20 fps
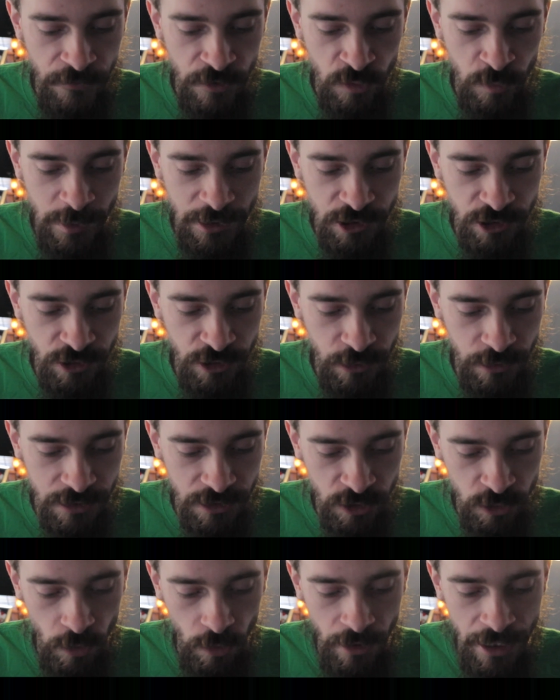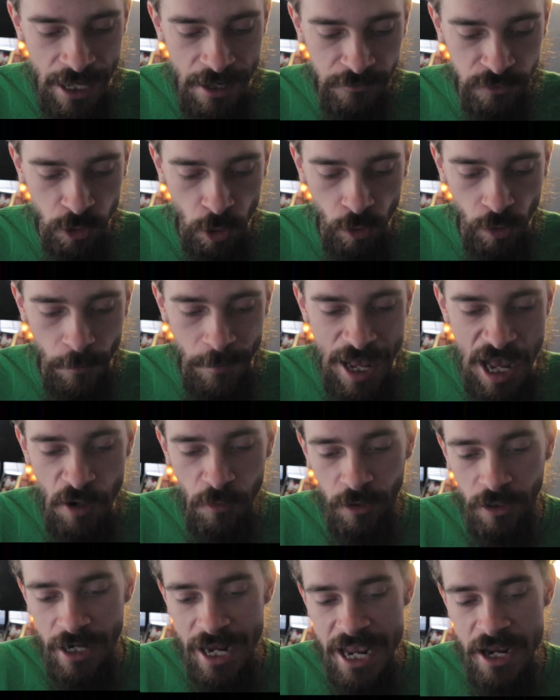creatures you control have total
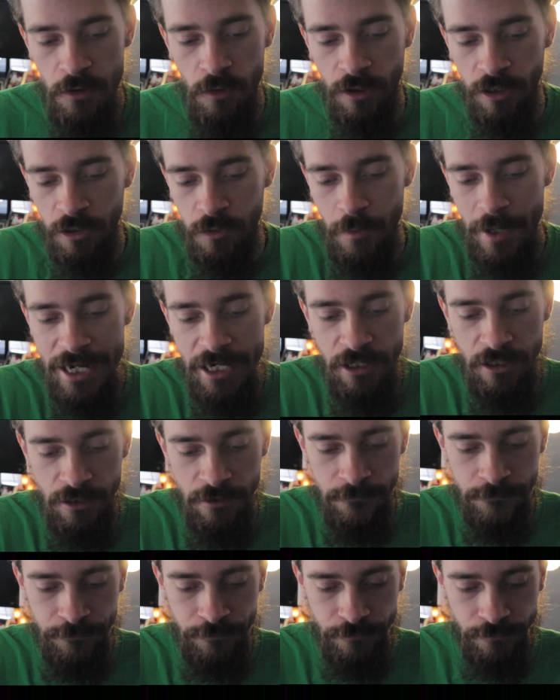power 8 or greater.